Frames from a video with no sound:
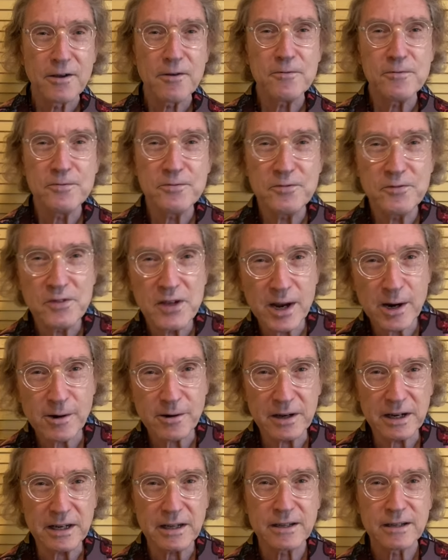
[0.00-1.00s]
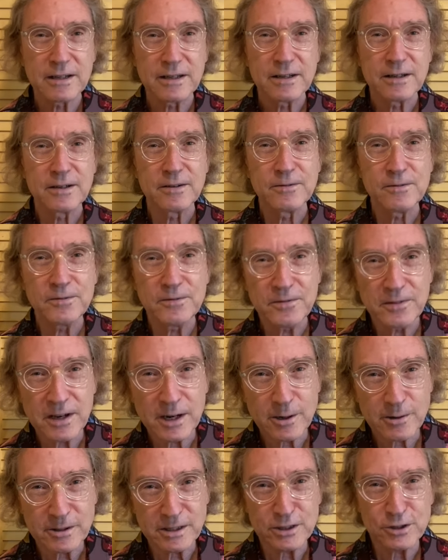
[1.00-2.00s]
very,
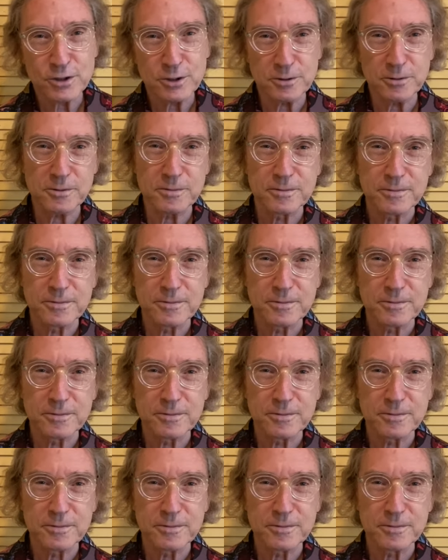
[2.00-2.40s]
very soon.